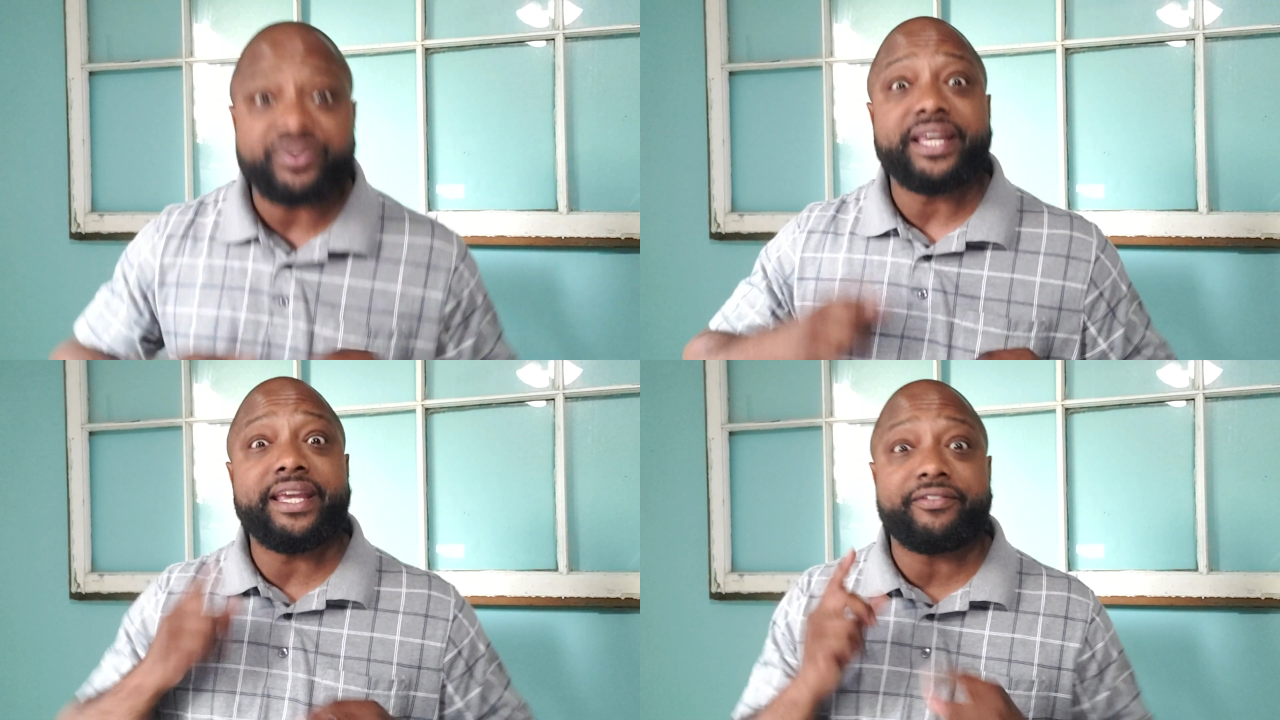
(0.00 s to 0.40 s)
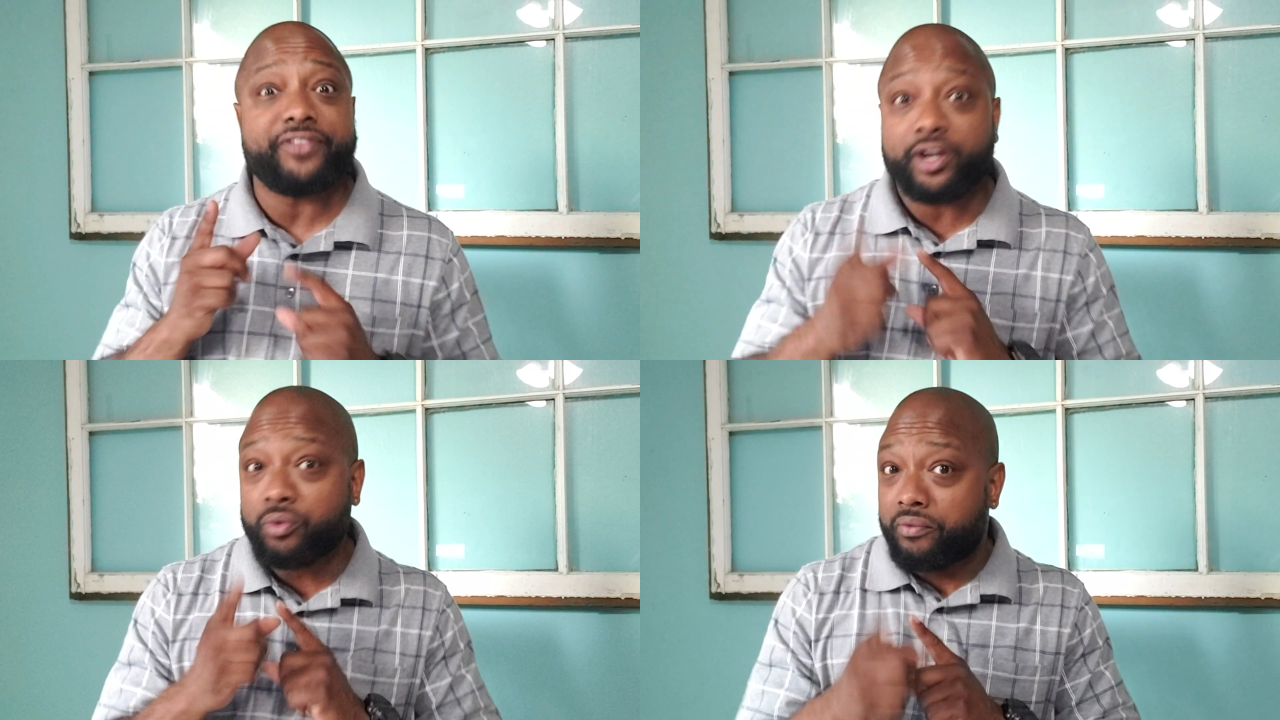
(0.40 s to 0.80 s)
If
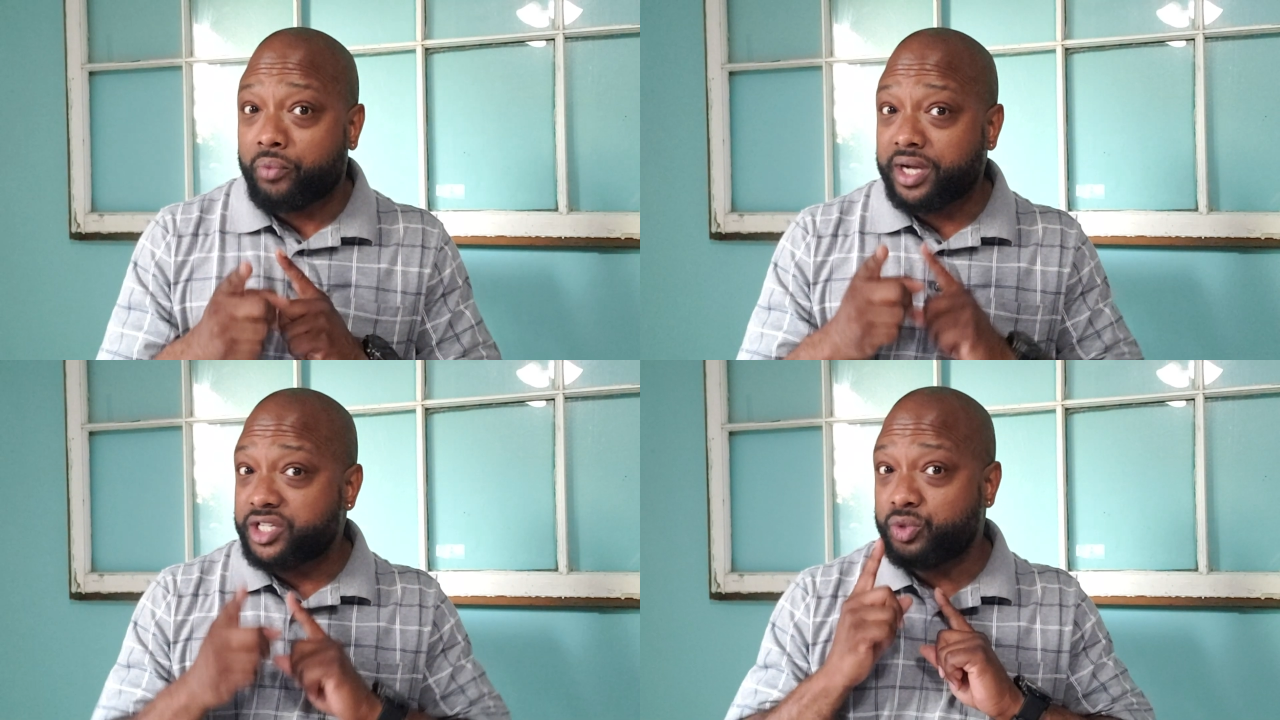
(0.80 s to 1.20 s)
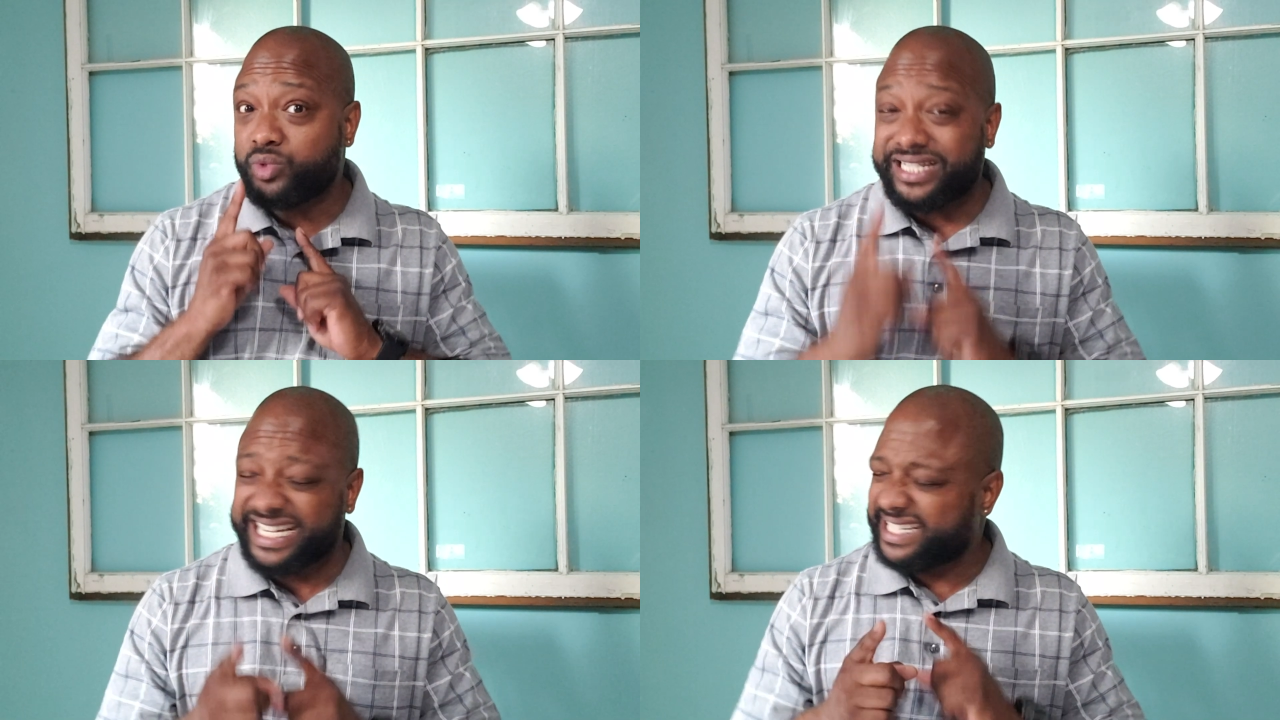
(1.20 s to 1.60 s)
they're ones you
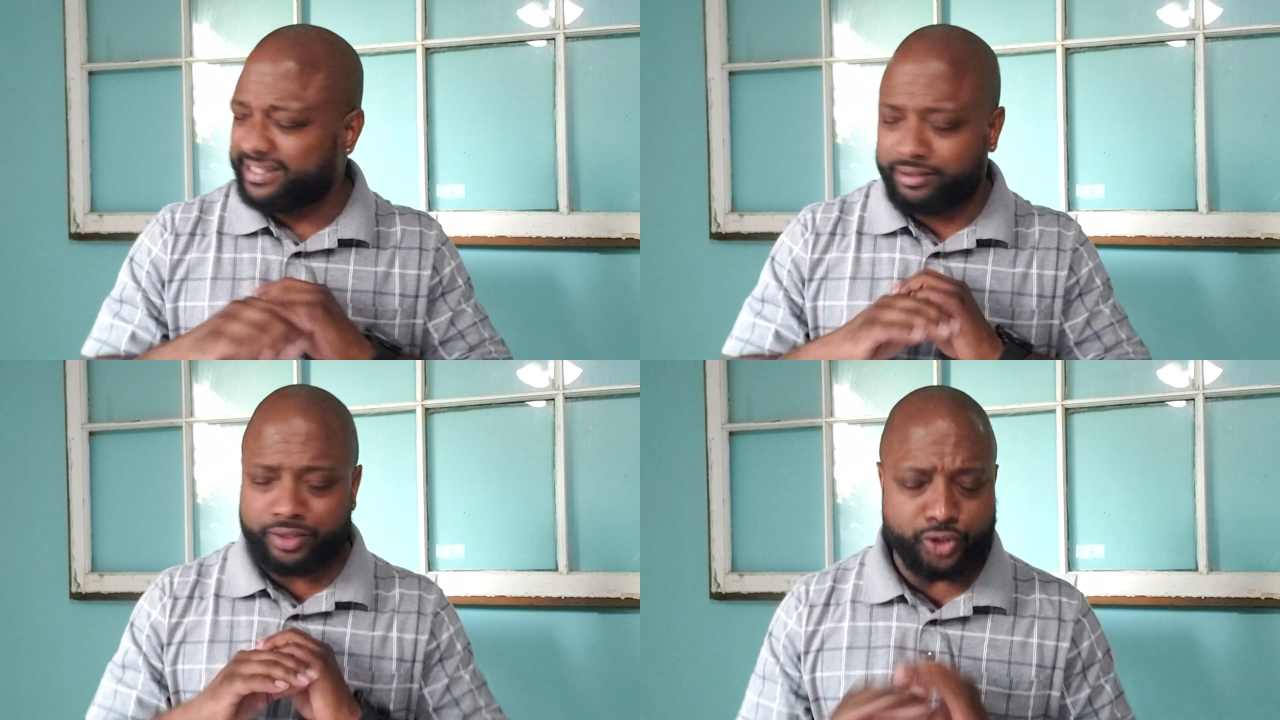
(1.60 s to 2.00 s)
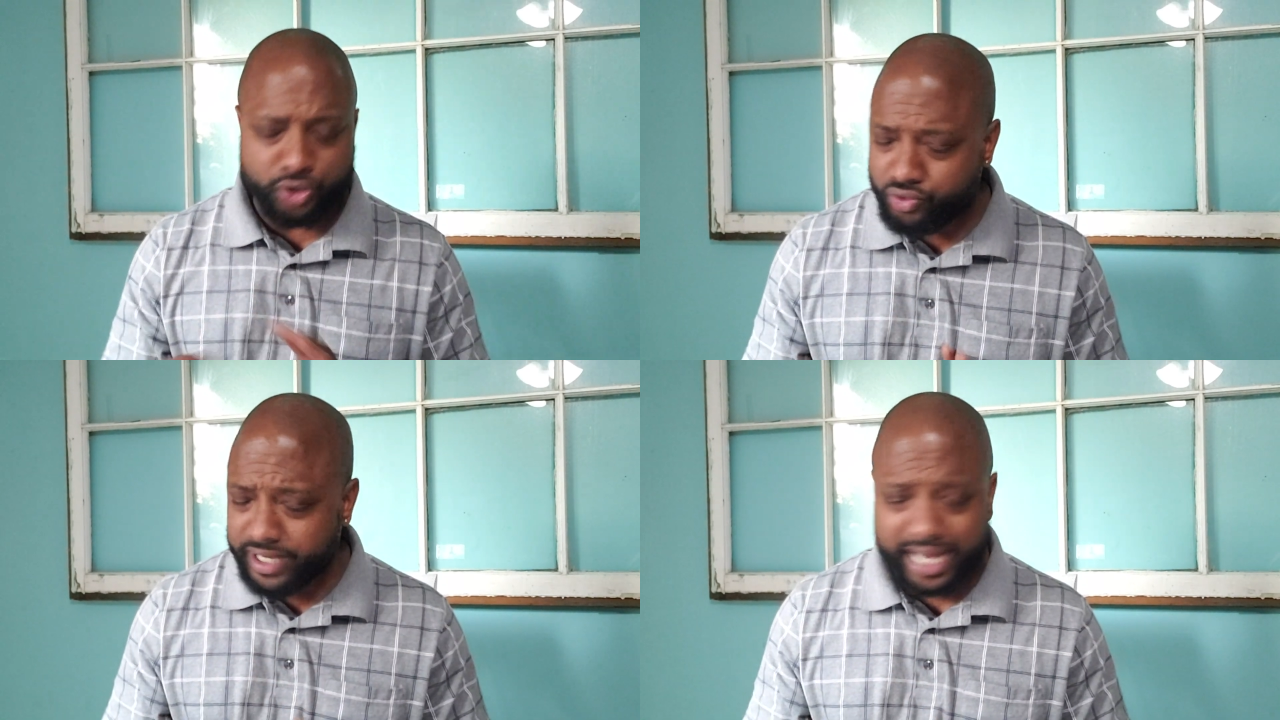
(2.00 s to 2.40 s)
just
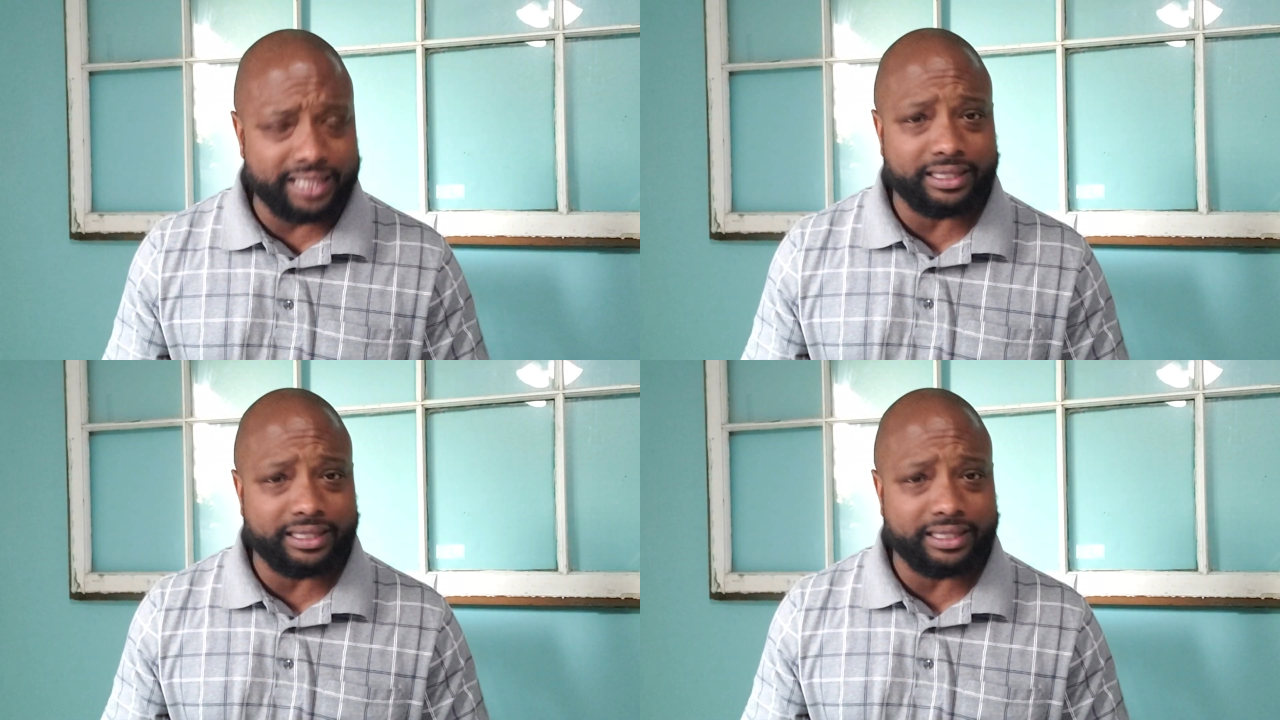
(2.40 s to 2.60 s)
do not